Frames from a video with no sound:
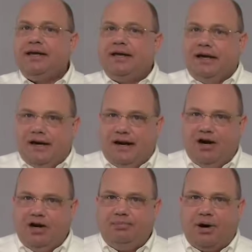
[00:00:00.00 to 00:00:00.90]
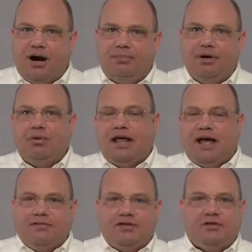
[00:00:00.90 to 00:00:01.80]
Inherited property will
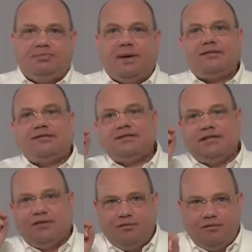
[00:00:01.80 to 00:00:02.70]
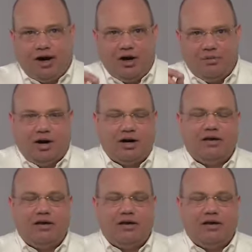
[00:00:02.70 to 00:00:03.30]
have as its basis the fair market